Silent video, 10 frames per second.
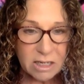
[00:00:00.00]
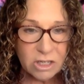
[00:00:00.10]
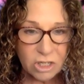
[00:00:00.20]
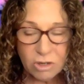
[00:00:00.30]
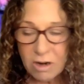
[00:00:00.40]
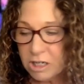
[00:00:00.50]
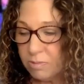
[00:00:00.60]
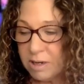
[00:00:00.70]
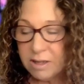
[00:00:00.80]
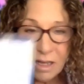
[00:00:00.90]
It starts
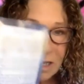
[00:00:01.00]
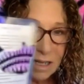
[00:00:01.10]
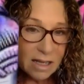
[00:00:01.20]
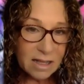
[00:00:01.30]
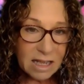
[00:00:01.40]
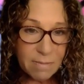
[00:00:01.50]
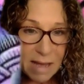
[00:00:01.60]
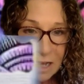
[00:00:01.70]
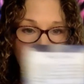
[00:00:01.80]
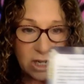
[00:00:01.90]
with the
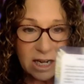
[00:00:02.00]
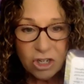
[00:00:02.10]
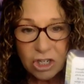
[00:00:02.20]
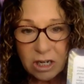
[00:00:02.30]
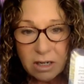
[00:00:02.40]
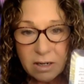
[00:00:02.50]
imagination,